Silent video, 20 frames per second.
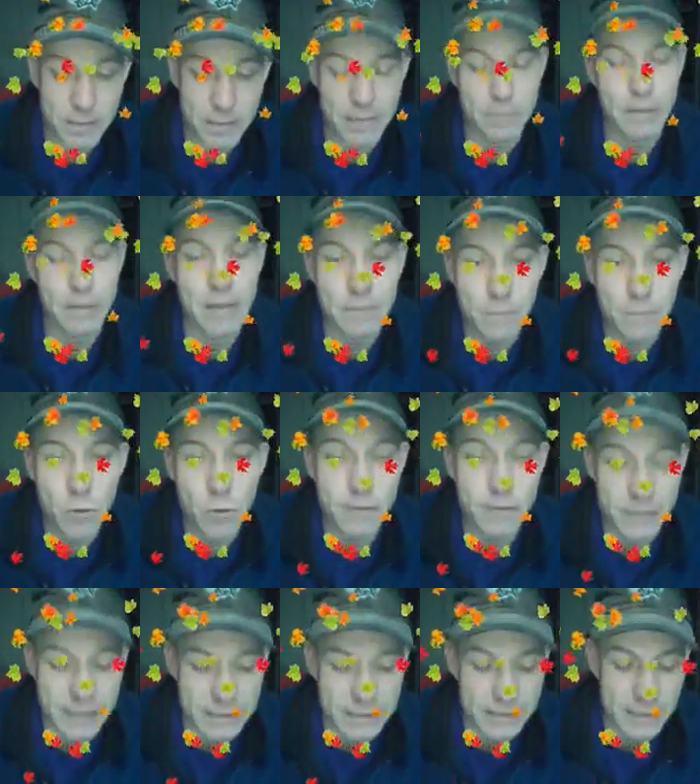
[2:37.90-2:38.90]
He played
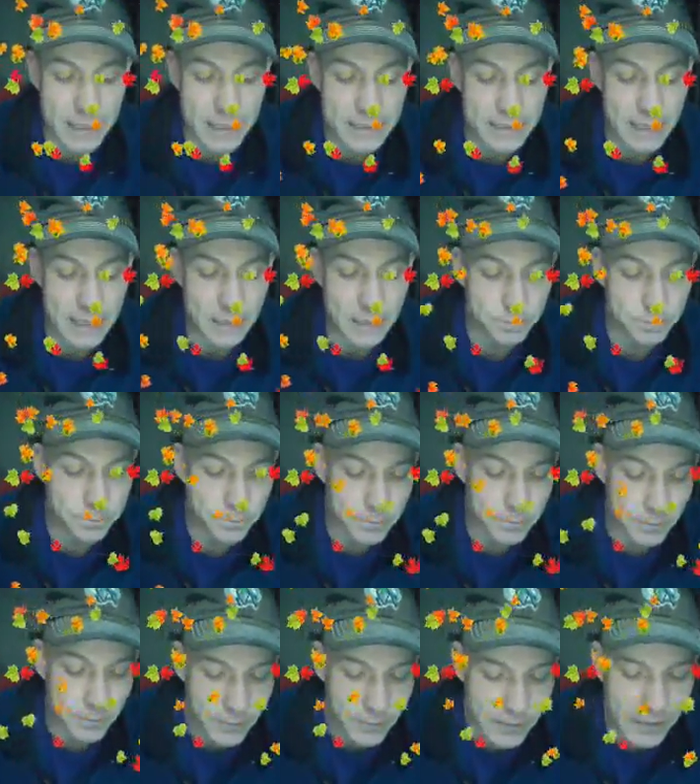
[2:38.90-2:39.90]
forward and center.
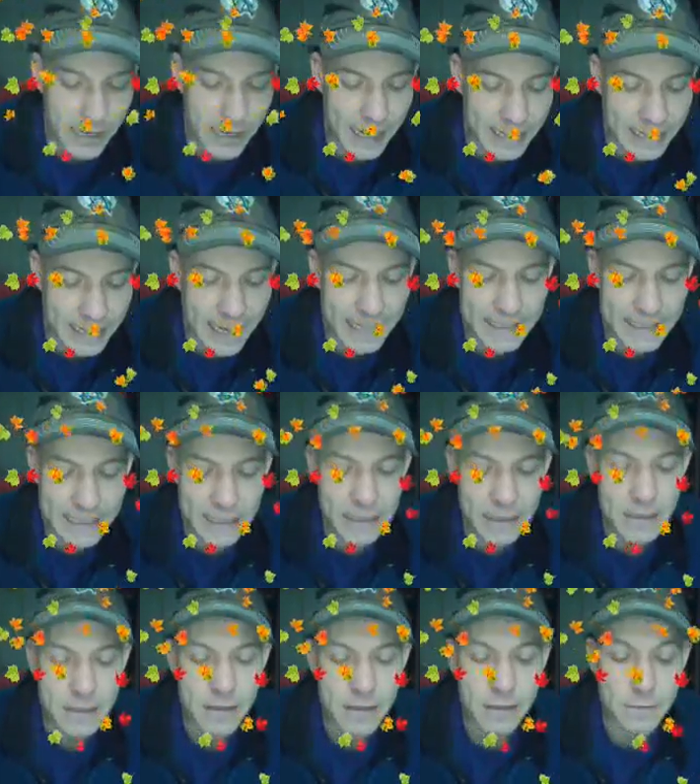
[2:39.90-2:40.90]
And then
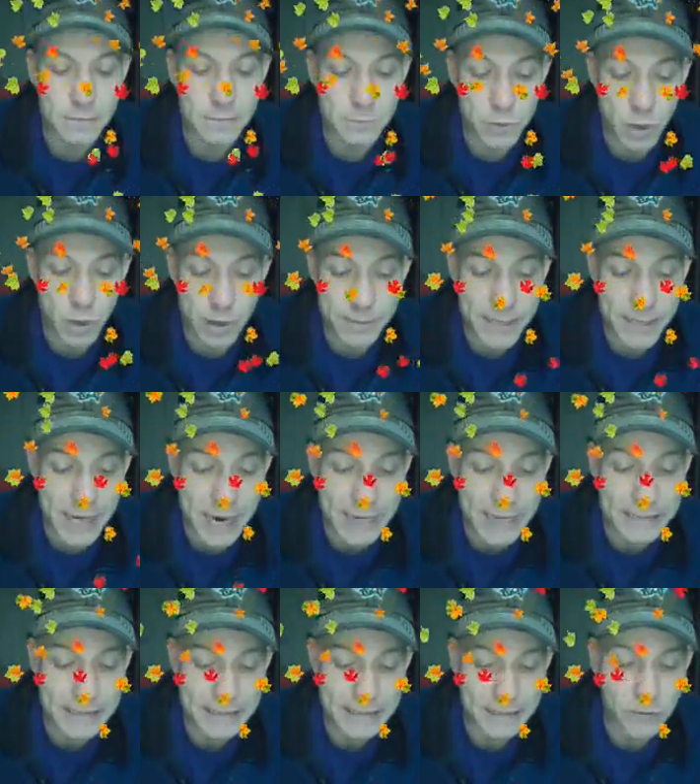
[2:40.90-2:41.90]
Tommy
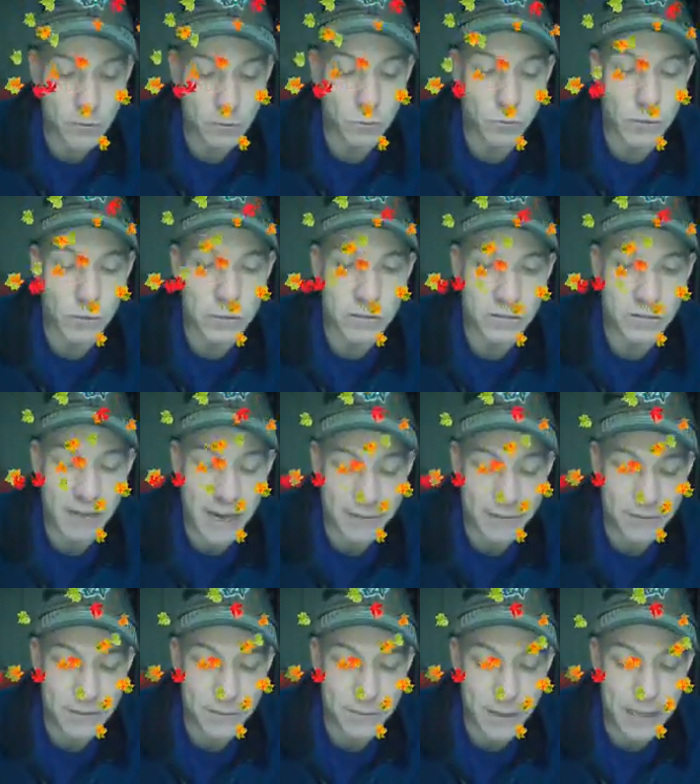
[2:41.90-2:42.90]
Heinsohn was
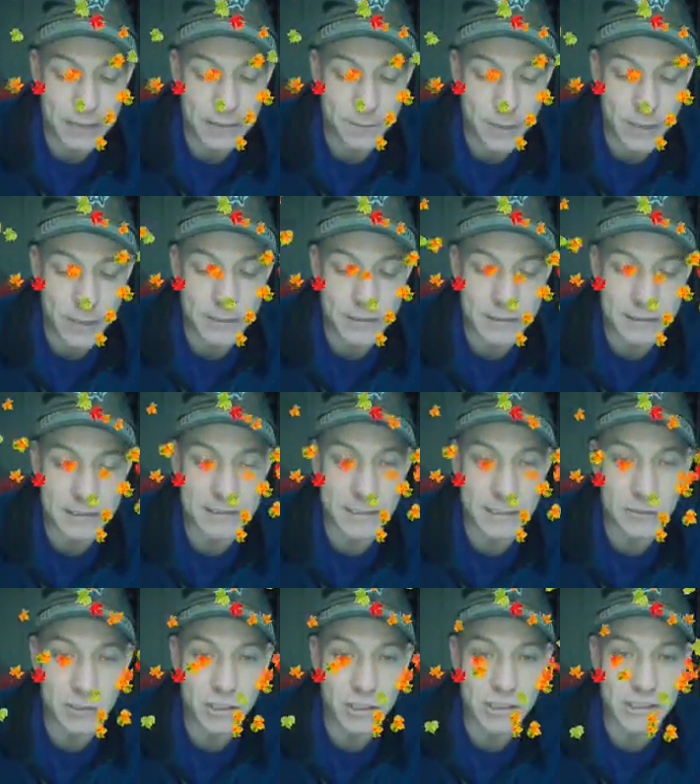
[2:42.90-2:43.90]
drafted by the Boston
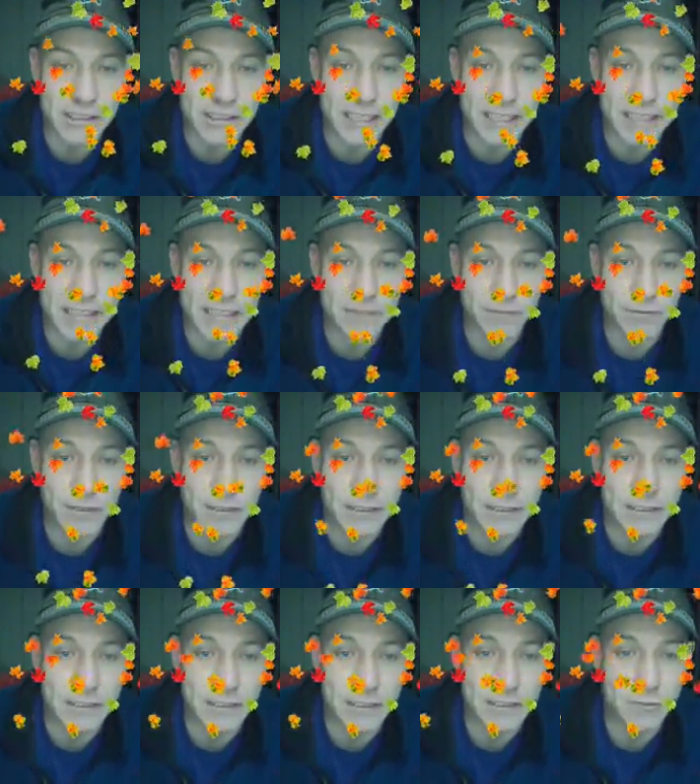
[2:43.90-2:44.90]
Celtics in
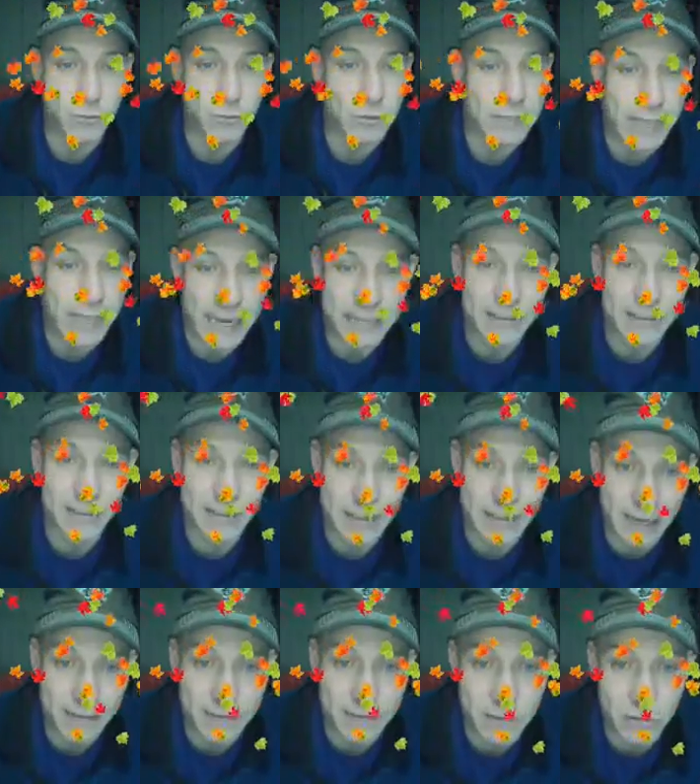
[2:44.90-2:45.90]
1956 when they had the
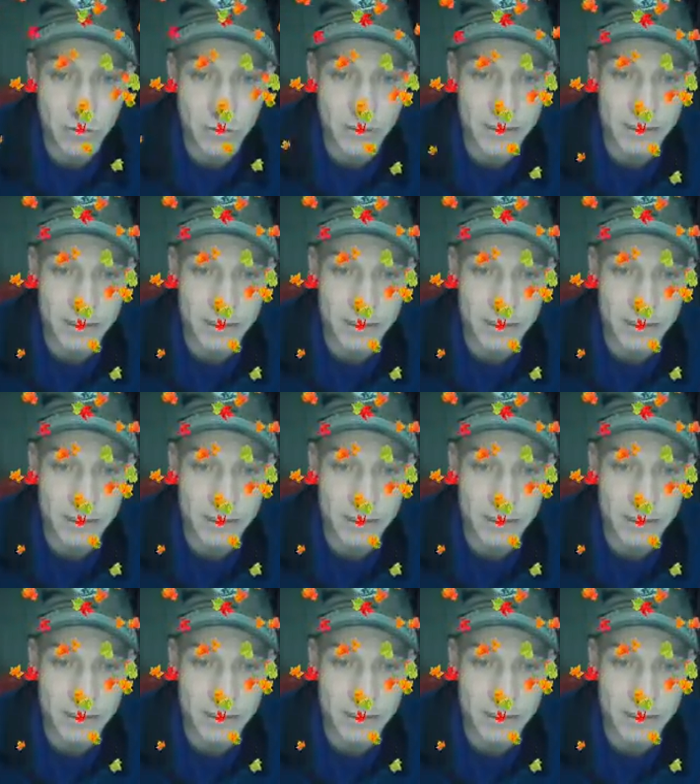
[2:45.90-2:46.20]
territory